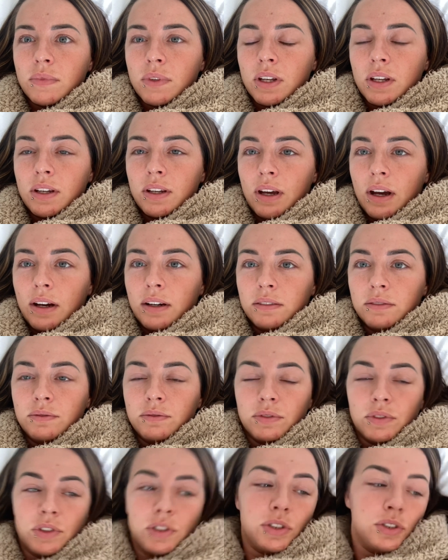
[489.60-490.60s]
Yeah,
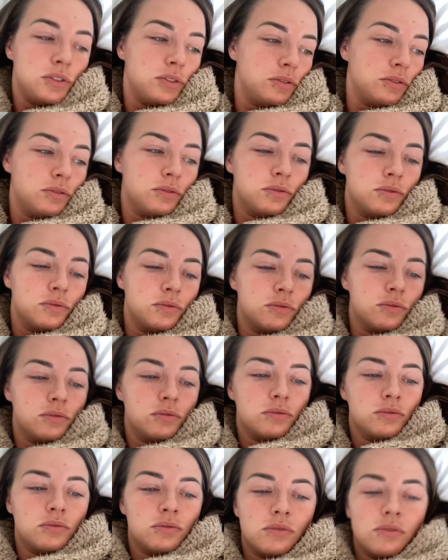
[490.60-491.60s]

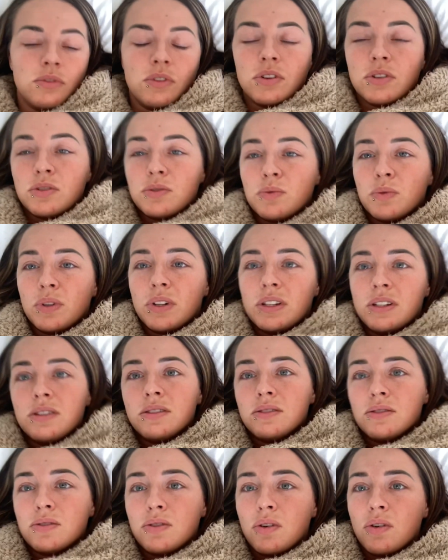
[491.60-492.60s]
I just want it to
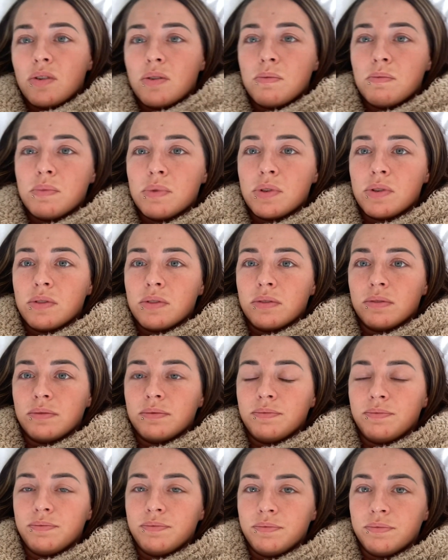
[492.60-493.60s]
stop.
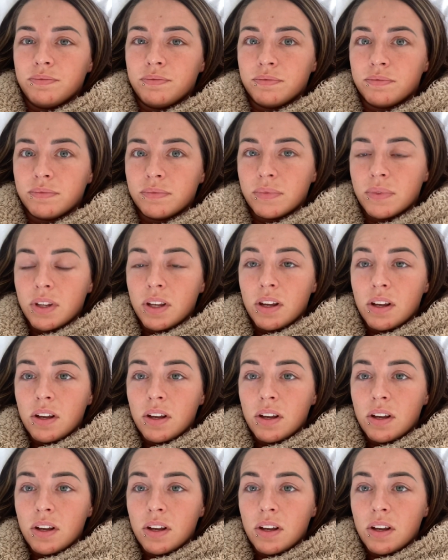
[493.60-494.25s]
I